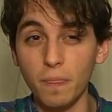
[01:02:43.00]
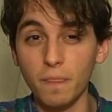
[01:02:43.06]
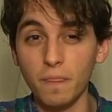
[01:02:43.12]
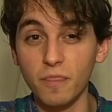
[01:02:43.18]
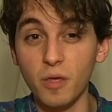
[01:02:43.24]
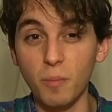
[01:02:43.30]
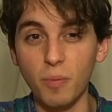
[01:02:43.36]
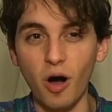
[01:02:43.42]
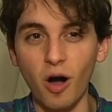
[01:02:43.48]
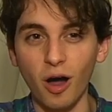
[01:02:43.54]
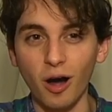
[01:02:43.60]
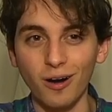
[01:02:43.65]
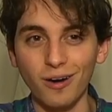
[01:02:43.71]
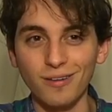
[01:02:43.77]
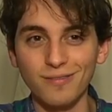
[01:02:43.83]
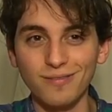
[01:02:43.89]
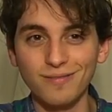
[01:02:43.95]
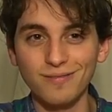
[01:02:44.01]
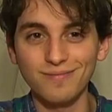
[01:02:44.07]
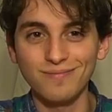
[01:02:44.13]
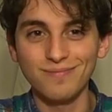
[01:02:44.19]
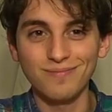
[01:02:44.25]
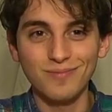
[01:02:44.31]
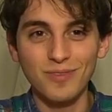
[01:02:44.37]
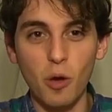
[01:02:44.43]
The Bar
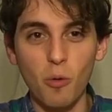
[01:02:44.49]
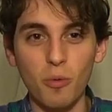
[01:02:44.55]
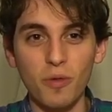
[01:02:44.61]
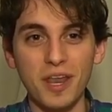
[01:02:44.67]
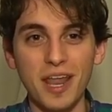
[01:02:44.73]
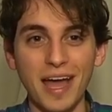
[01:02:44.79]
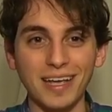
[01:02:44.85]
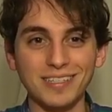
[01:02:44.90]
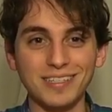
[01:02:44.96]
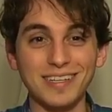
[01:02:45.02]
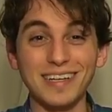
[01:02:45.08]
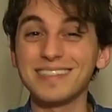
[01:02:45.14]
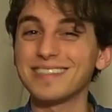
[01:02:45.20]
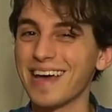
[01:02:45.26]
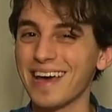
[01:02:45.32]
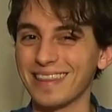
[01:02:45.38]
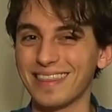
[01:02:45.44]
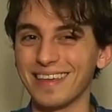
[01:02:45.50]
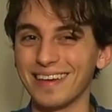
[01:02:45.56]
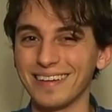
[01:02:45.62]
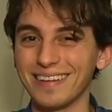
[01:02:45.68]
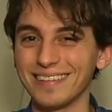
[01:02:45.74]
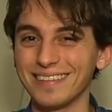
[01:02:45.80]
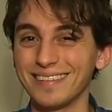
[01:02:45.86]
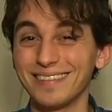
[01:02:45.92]
with an X. It's that
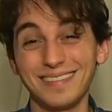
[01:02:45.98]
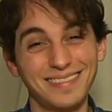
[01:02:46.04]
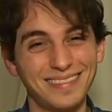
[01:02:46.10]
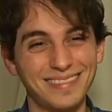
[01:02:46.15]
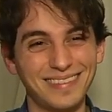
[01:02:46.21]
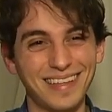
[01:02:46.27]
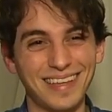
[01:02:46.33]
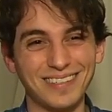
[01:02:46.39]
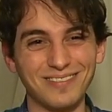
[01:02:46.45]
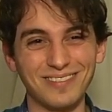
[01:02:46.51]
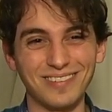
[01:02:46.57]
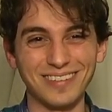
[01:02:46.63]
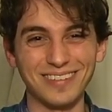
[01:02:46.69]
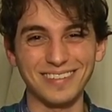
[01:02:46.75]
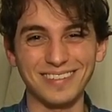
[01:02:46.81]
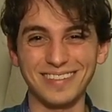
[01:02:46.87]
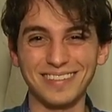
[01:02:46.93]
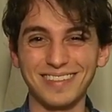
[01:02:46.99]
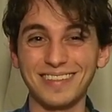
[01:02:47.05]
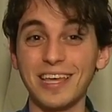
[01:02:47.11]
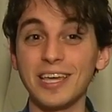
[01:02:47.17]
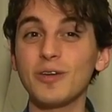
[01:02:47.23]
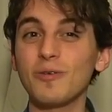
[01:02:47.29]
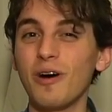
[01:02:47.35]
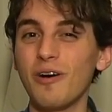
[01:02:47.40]
thing. That's what it is.
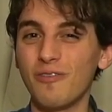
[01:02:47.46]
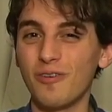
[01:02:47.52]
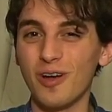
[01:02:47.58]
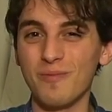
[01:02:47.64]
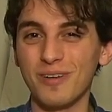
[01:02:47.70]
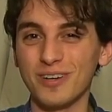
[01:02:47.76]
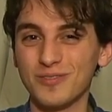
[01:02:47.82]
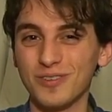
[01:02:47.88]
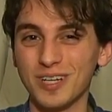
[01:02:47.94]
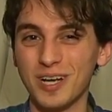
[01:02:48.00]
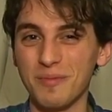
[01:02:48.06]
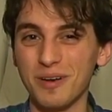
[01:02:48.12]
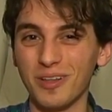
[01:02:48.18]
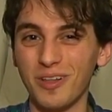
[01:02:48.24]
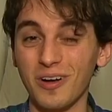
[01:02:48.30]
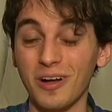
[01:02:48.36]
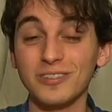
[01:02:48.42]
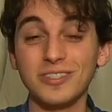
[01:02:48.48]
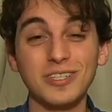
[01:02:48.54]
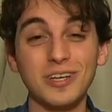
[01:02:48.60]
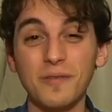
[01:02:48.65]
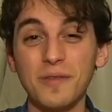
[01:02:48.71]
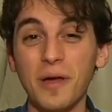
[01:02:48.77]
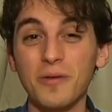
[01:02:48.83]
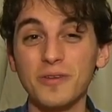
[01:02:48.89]
Thank you all very much for coming along. I'll see
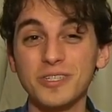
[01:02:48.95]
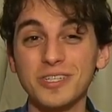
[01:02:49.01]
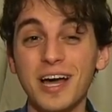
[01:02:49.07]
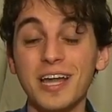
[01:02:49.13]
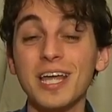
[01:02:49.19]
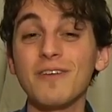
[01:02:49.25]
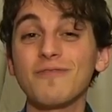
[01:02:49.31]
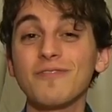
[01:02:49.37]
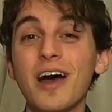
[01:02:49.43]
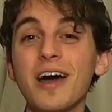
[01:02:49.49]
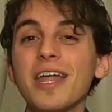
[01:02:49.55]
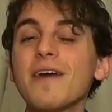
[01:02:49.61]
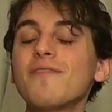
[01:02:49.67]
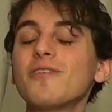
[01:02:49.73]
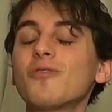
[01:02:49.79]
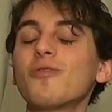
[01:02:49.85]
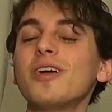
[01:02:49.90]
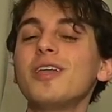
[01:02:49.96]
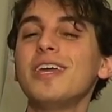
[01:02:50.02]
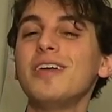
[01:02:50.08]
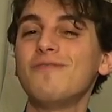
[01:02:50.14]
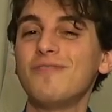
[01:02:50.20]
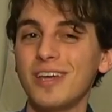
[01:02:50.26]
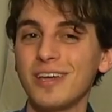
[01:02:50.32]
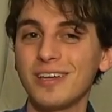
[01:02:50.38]
you on the other side. If not, have a great
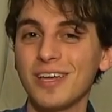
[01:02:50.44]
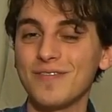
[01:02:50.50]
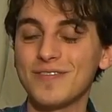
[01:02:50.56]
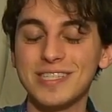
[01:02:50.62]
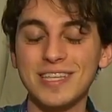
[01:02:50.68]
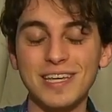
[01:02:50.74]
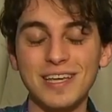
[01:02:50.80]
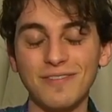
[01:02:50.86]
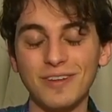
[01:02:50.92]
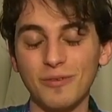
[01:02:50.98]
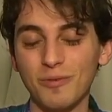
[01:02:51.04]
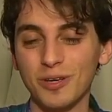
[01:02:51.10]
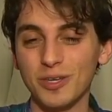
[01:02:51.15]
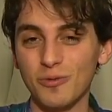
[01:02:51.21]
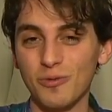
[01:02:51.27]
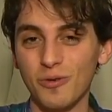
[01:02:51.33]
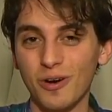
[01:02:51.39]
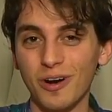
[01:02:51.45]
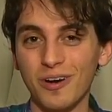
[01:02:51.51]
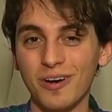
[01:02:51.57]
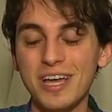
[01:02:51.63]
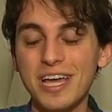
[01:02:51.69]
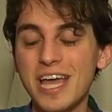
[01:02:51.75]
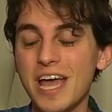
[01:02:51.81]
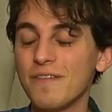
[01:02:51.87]
evening if it's the evening where you
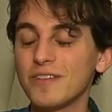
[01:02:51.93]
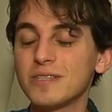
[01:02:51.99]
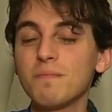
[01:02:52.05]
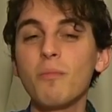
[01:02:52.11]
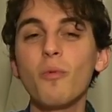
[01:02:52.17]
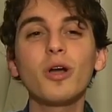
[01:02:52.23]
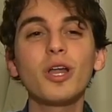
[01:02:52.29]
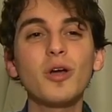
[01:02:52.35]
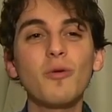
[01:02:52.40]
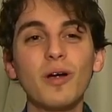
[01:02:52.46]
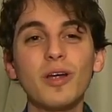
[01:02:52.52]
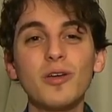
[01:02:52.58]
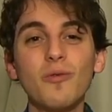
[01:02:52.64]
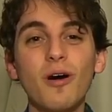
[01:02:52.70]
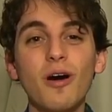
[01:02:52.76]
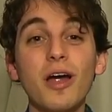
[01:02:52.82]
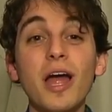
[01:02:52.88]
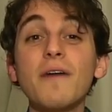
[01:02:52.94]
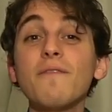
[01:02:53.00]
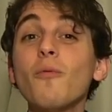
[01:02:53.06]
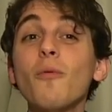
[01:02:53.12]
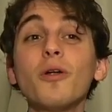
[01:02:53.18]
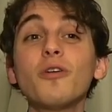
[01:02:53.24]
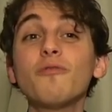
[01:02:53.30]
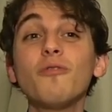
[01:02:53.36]
are. If it's a morning where you are, have a
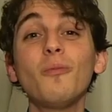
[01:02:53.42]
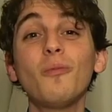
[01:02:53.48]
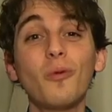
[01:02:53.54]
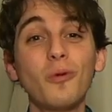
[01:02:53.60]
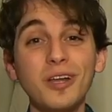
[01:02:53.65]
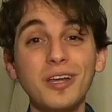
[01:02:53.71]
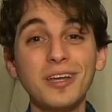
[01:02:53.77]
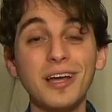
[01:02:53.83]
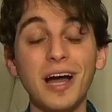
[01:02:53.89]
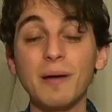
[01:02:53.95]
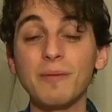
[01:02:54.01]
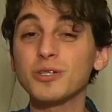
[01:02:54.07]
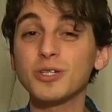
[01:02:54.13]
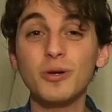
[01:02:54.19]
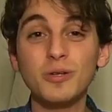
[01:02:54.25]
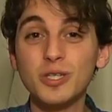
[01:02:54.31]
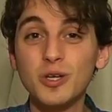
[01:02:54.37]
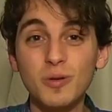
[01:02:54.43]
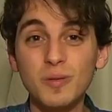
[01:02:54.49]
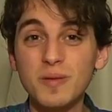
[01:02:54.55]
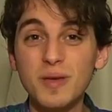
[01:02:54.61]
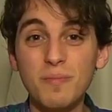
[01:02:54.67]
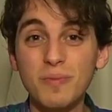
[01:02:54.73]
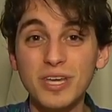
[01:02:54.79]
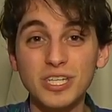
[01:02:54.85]
wonderful morning. I'm sure it's going to
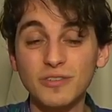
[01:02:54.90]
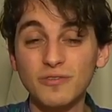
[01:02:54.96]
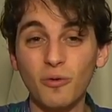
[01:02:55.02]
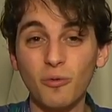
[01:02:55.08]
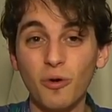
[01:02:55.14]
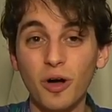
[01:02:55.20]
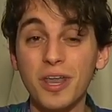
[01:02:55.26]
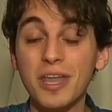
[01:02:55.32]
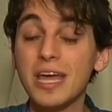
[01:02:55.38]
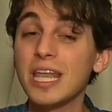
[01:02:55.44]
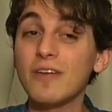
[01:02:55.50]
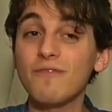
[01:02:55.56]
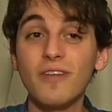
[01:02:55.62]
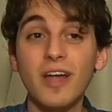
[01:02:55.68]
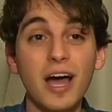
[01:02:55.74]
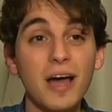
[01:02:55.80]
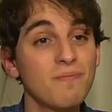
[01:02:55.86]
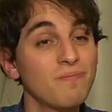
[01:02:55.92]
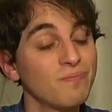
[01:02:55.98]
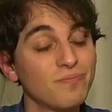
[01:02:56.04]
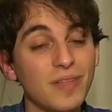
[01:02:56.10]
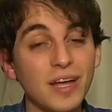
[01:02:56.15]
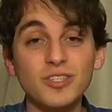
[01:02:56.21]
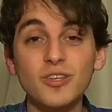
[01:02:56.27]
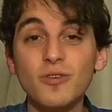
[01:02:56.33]
be a peaceful one. And if not,
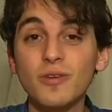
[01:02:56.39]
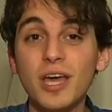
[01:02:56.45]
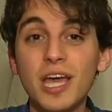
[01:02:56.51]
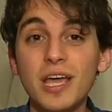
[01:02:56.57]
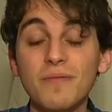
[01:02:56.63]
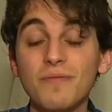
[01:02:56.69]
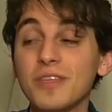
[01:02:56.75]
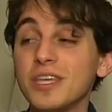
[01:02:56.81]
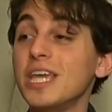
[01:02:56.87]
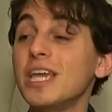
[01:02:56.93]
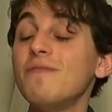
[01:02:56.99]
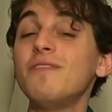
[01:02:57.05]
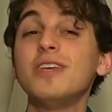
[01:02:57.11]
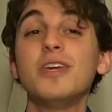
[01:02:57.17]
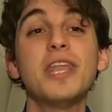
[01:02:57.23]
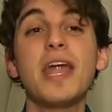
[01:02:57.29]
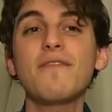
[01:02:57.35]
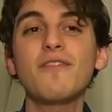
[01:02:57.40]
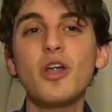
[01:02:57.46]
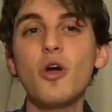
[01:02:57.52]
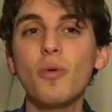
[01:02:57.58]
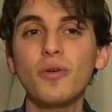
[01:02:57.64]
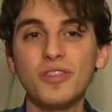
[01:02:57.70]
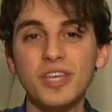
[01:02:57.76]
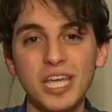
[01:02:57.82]
that's okay. The e- you never
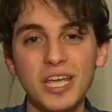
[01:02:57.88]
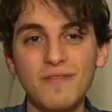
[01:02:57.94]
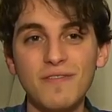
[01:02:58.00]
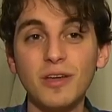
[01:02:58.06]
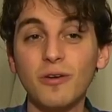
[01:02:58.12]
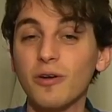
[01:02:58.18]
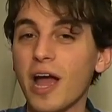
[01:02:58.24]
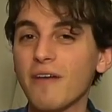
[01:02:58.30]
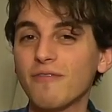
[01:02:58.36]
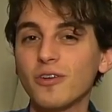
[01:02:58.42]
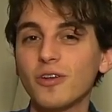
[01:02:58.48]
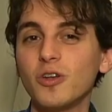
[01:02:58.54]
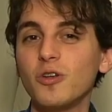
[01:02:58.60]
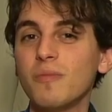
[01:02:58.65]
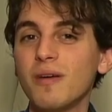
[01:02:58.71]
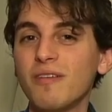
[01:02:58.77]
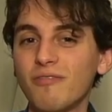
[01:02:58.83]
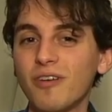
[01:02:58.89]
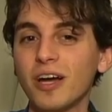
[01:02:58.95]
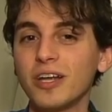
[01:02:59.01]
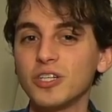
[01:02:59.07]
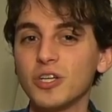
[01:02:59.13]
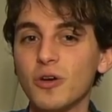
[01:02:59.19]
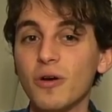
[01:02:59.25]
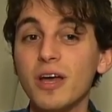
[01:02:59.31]
know what the evening or afternoon may
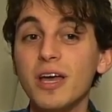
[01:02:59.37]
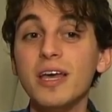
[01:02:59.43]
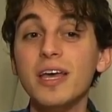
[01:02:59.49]
find you.